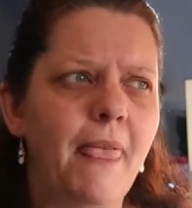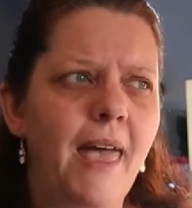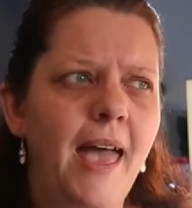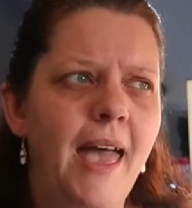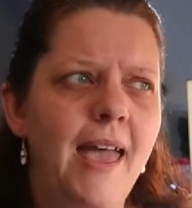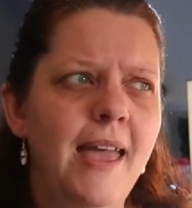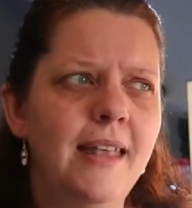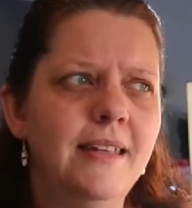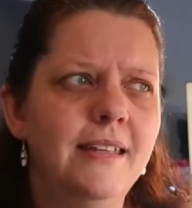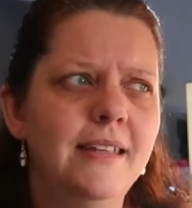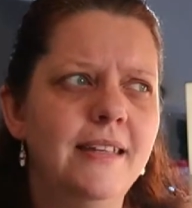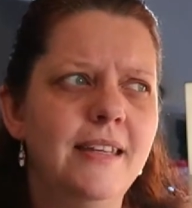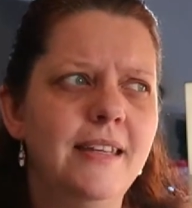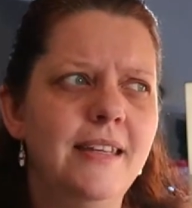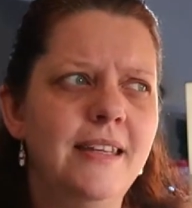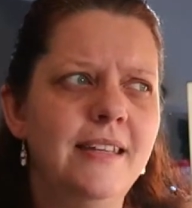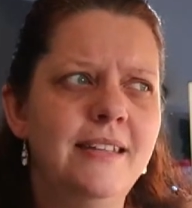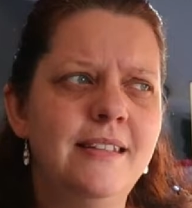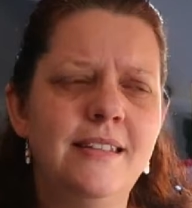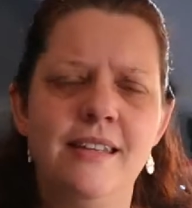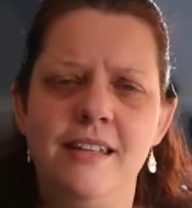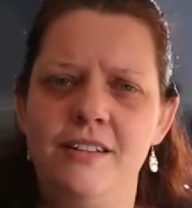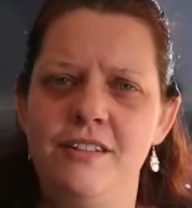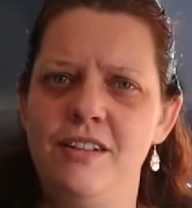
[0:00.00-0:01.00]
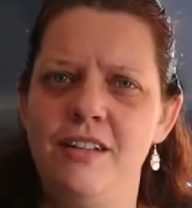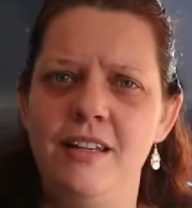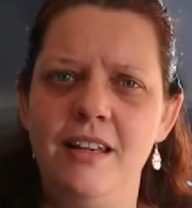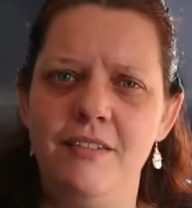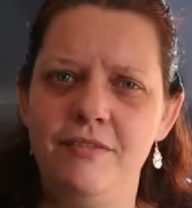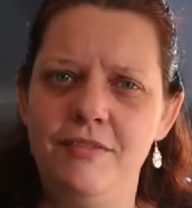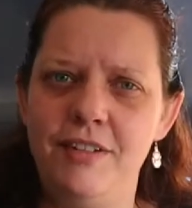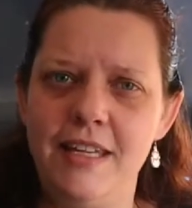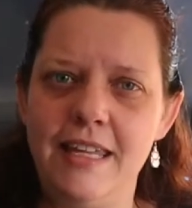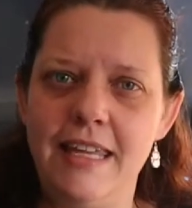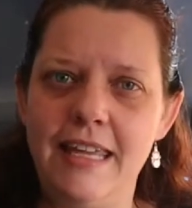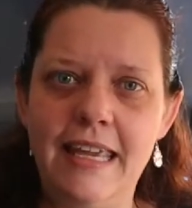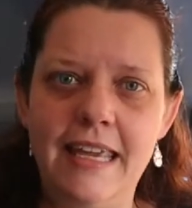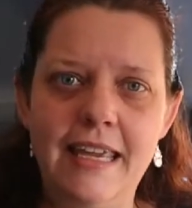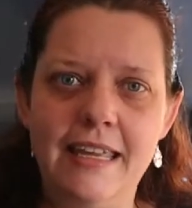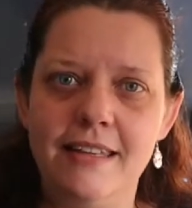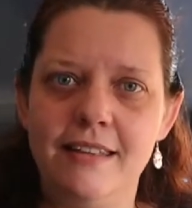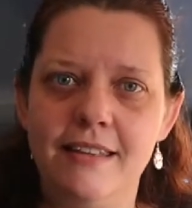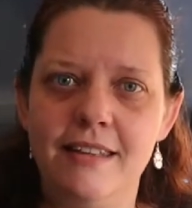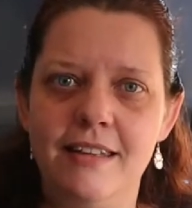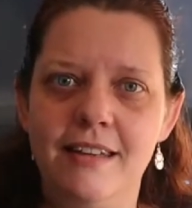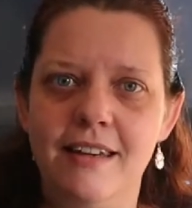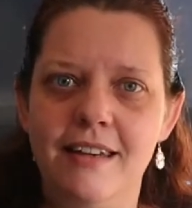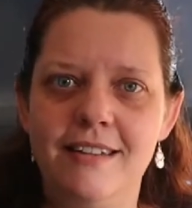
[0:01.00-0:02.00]
and it's such a lovely
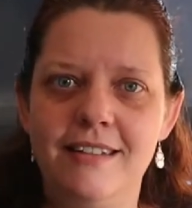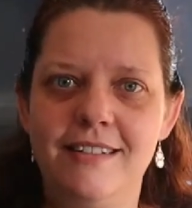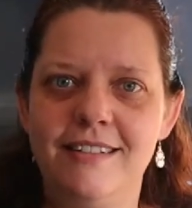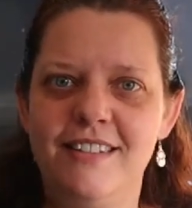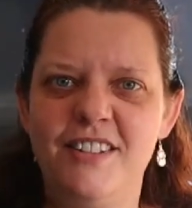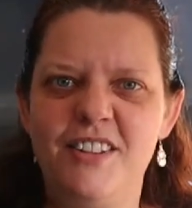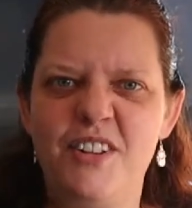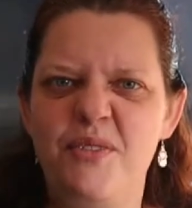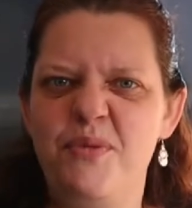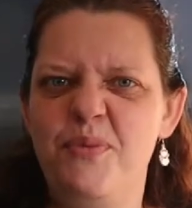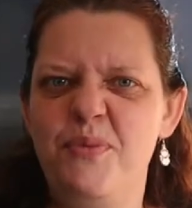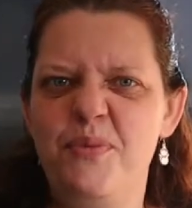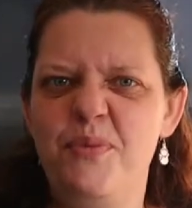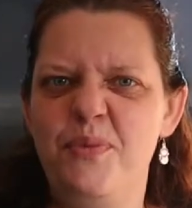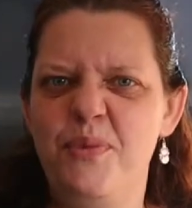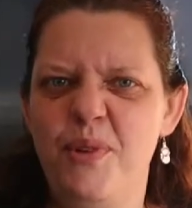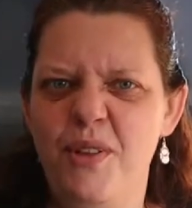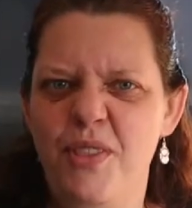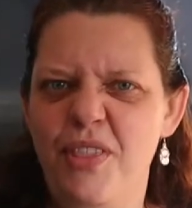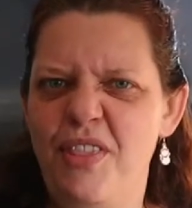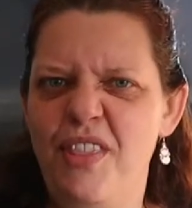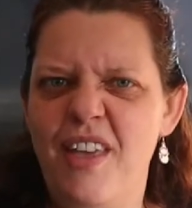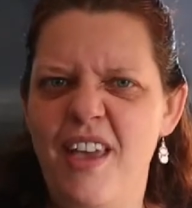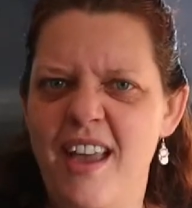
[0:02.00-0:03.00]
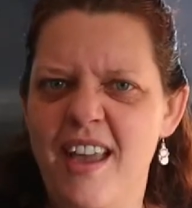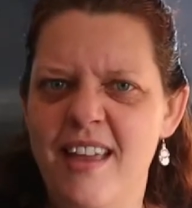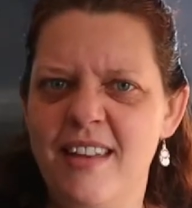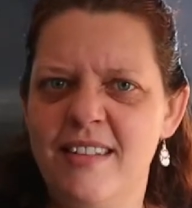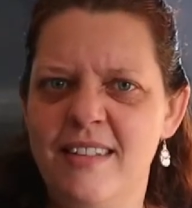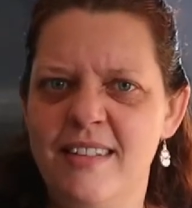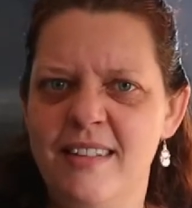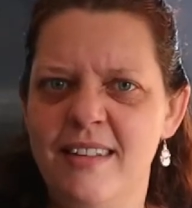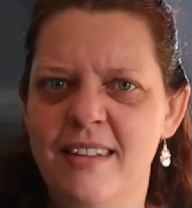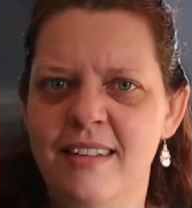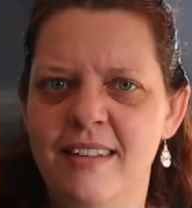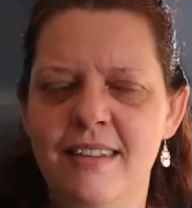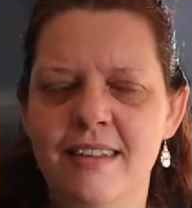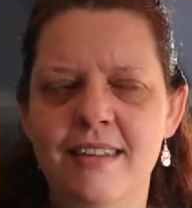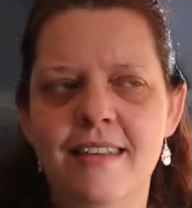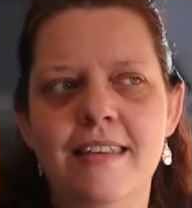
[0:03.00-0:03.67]
kit that I don't want that.